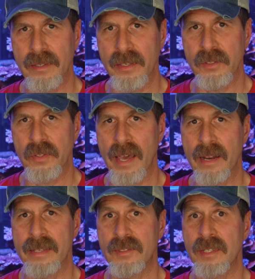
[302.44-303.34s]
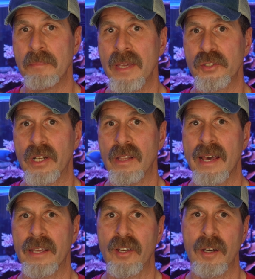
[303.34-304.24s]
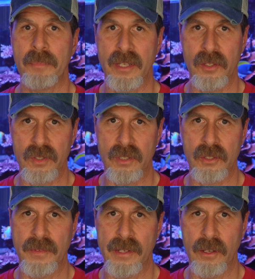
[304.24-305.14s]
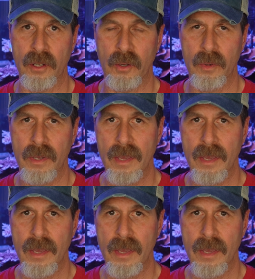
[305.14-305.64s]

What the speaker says: is that I did mention a lot of companies in this video.